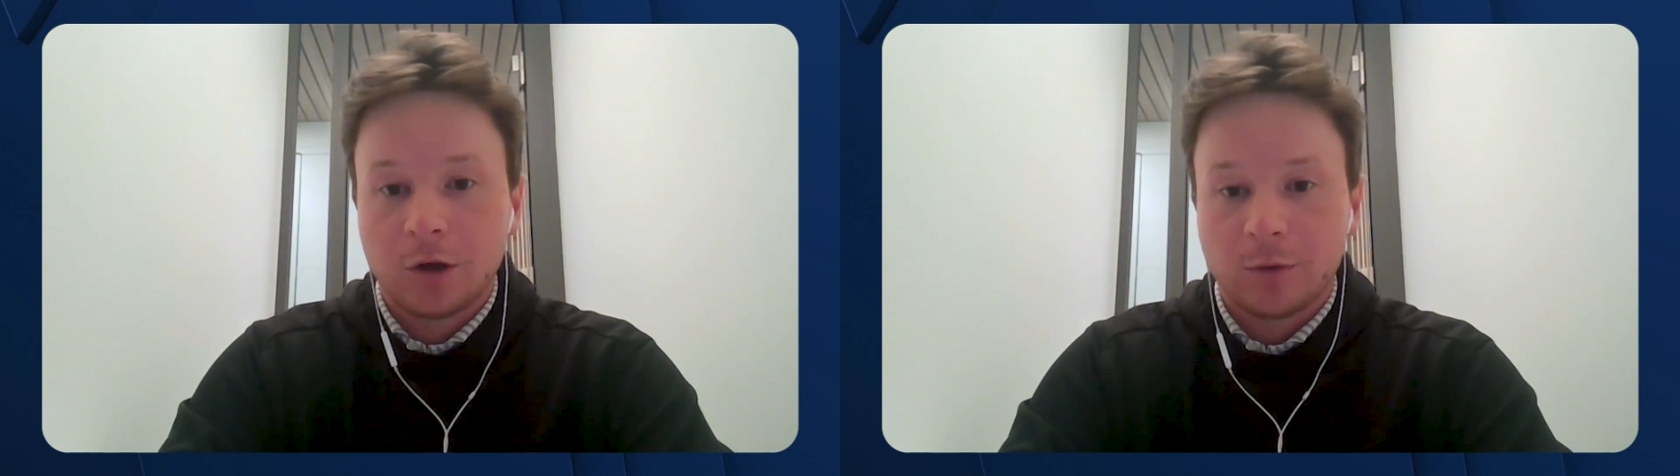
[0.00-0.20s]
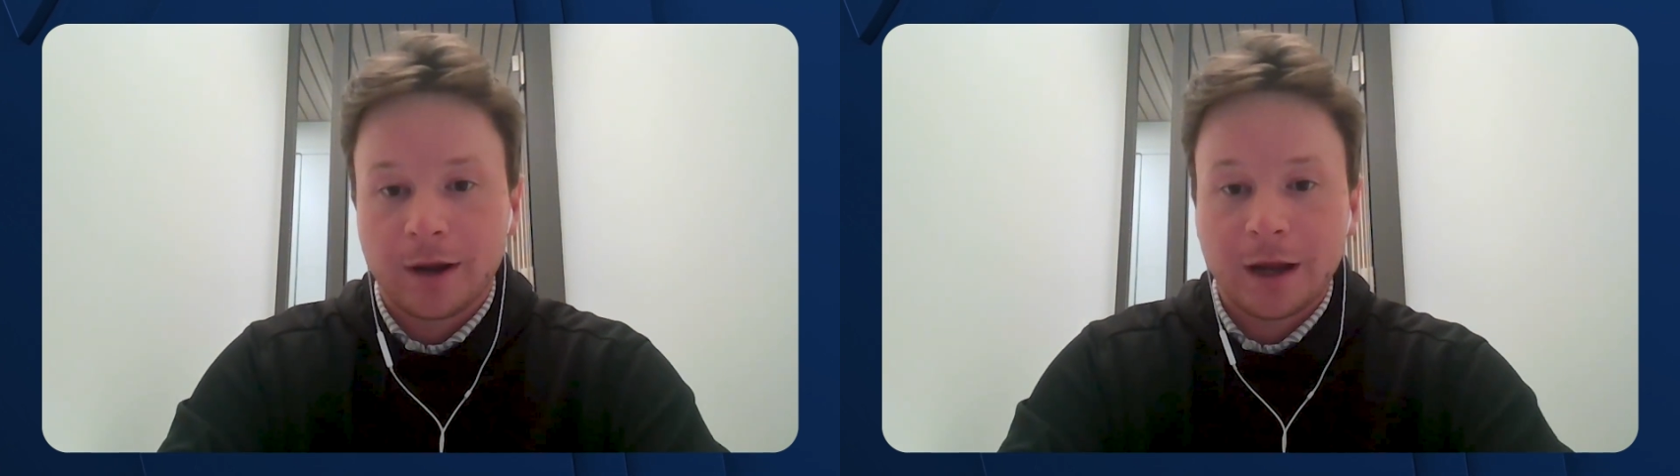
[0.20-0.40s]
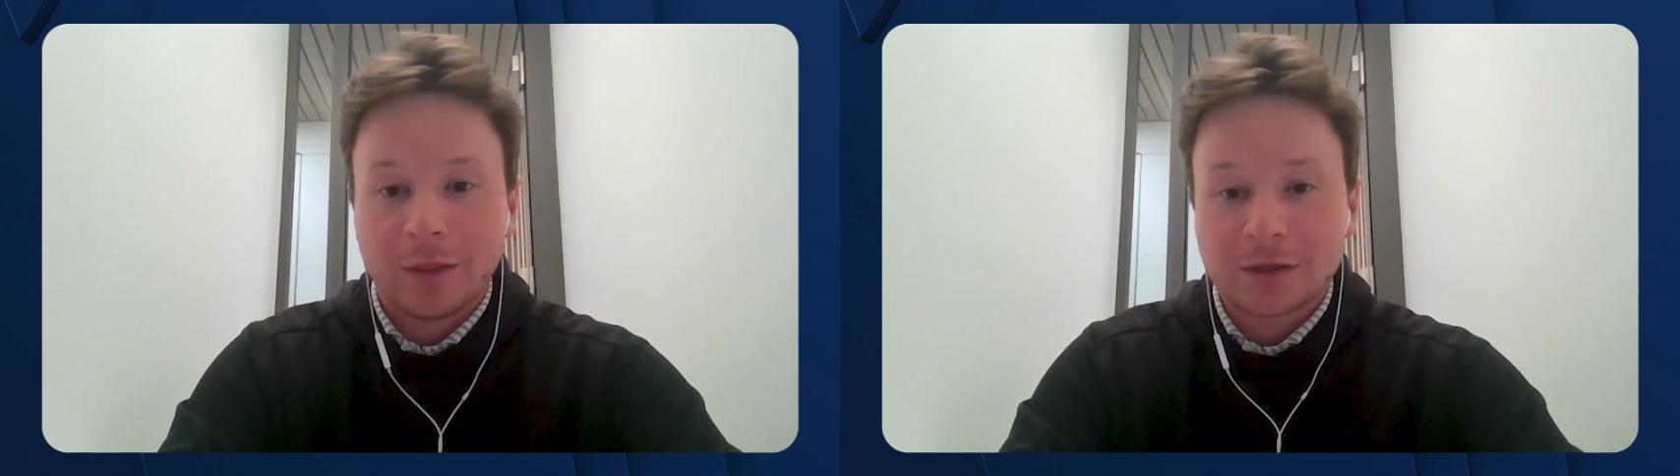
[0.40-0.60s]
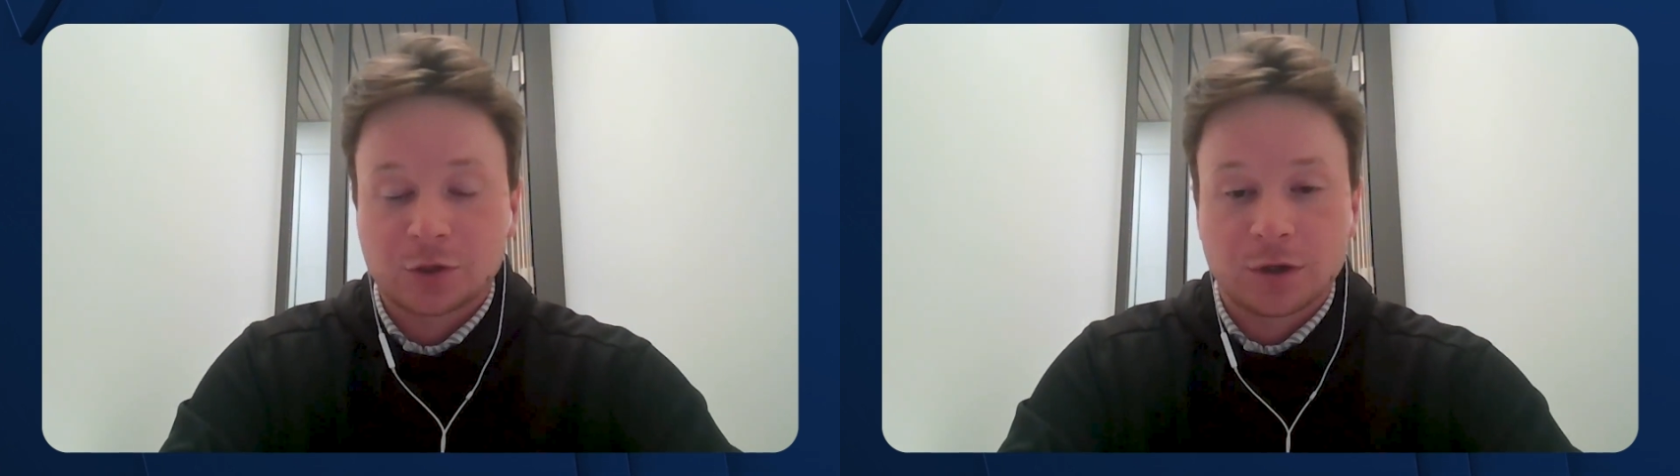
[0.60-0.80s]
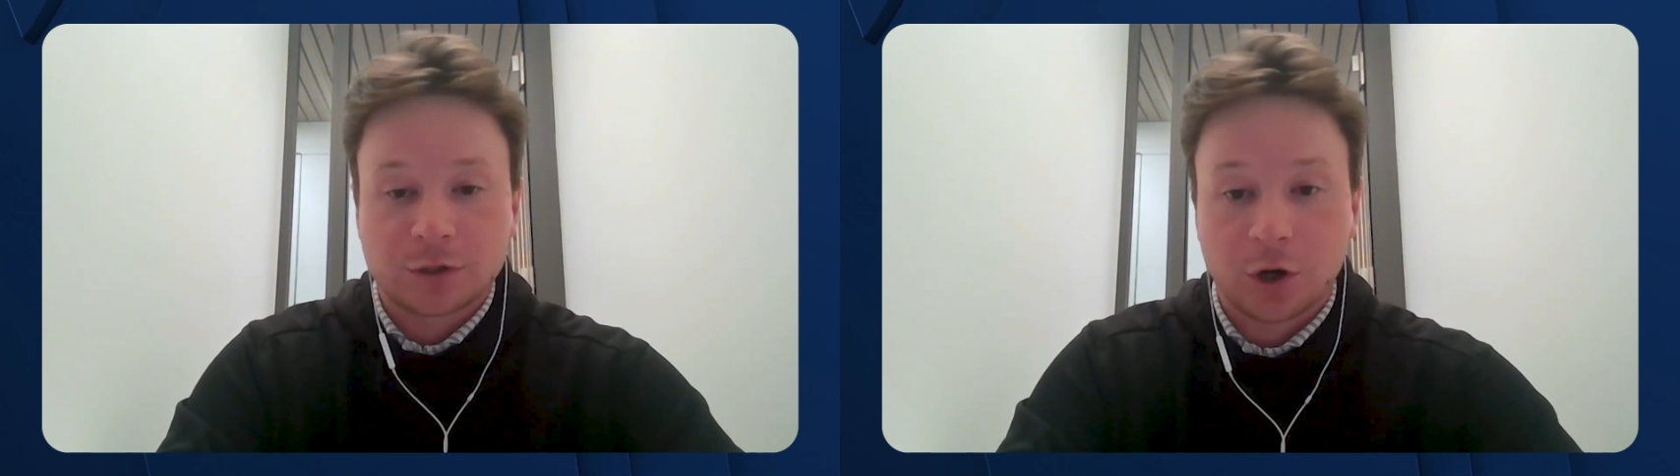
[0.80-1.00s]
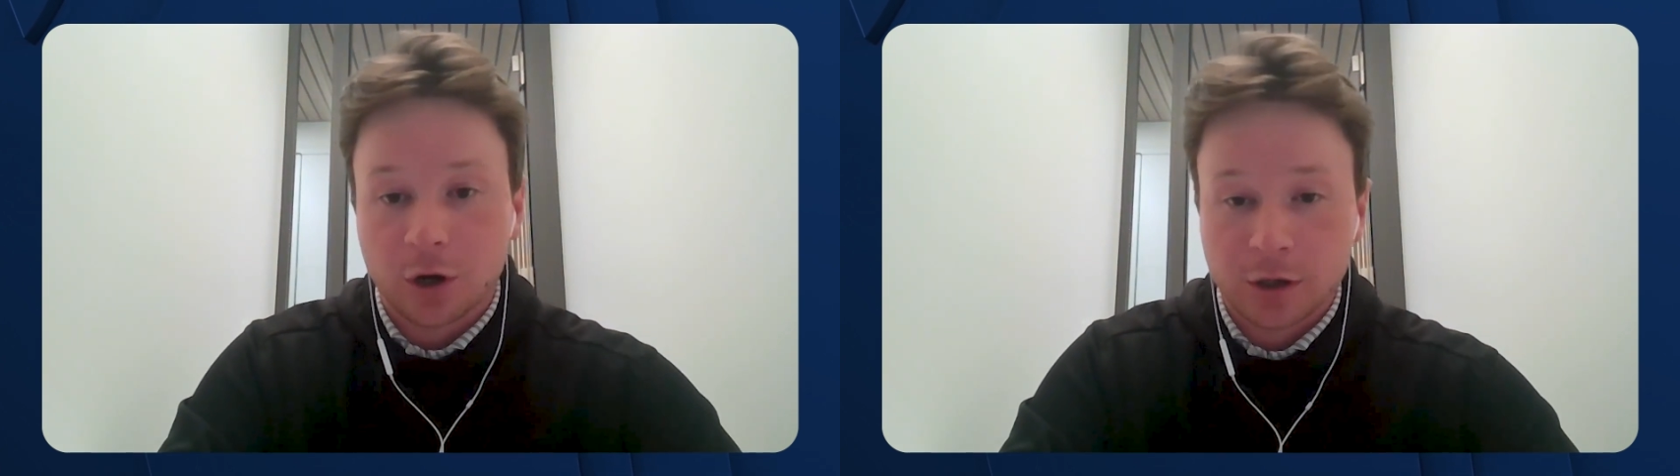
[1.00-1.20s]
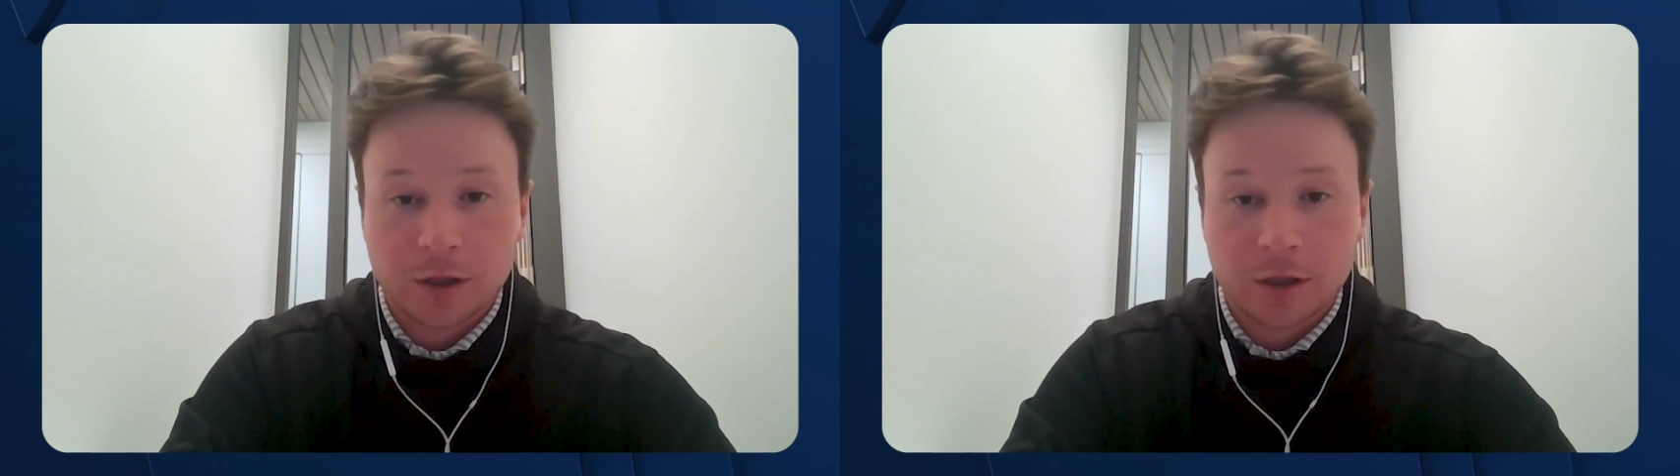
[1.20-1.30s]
right now. That's Chris Kirk.